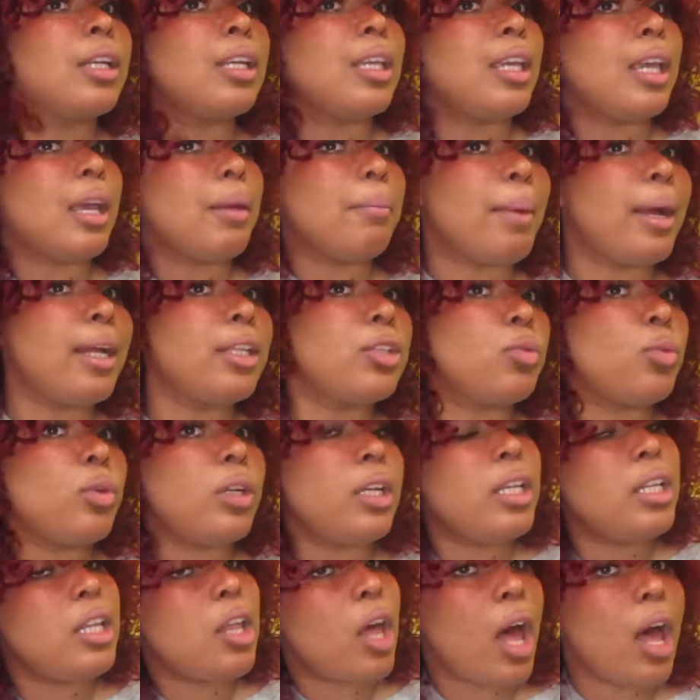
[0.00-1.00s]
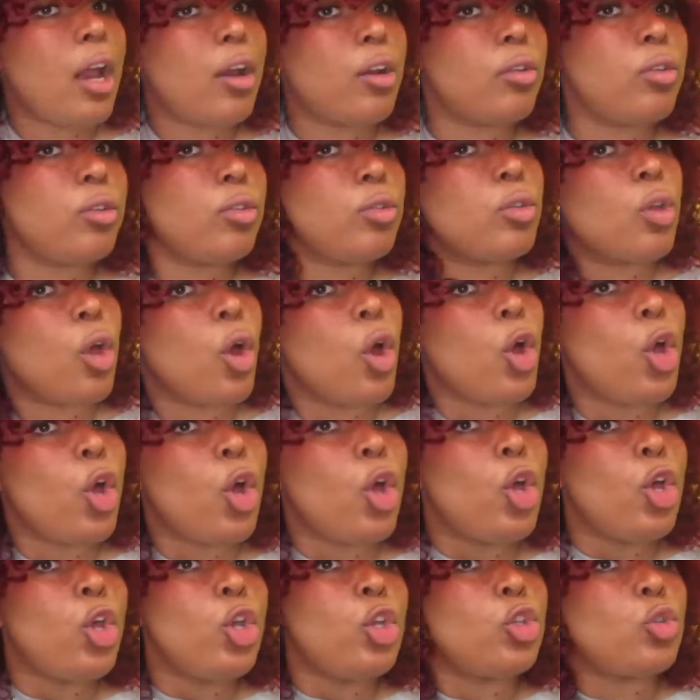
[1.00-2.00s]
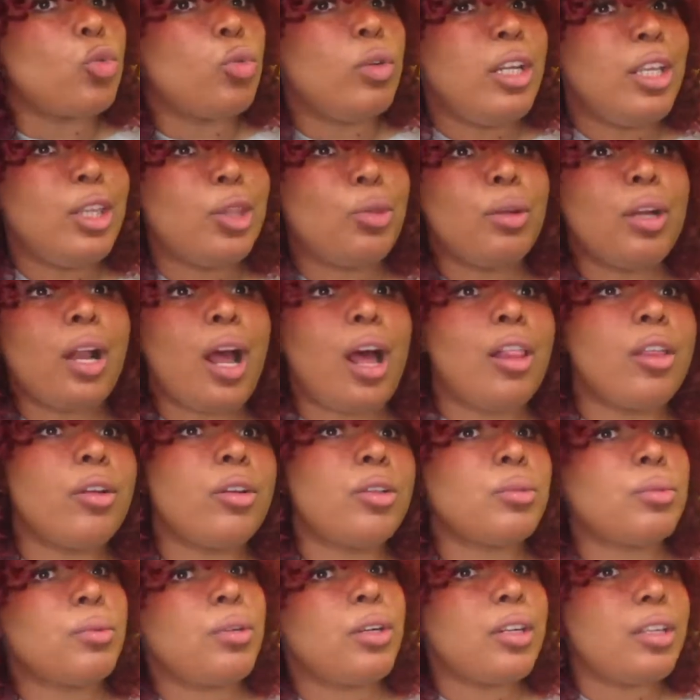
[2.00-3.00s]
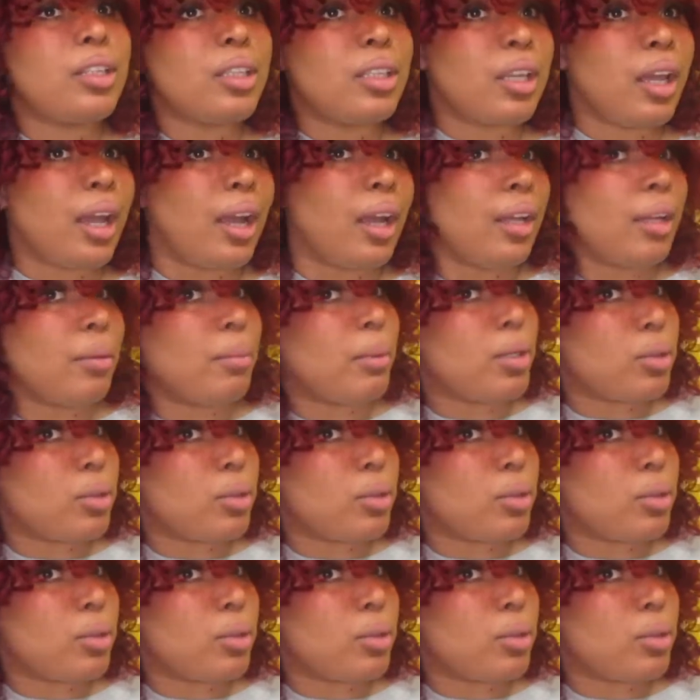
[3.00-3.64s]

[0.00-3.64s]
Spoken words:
Get my $20, $23 worth. Yeah, get my